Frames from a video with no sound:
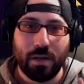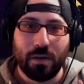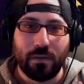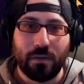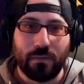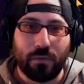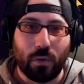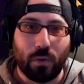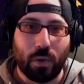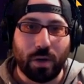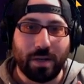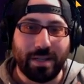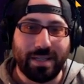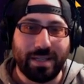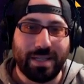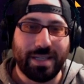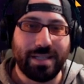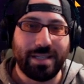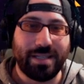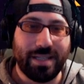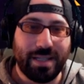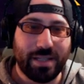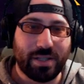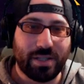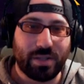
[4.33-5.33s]
for
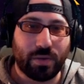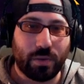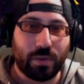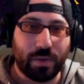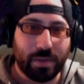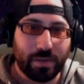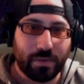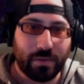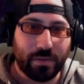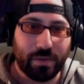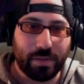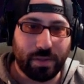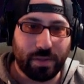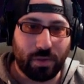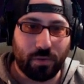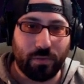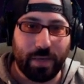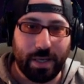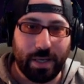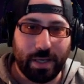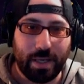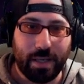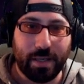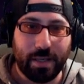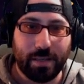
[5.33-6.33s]
Disney Sorcerer's Arena.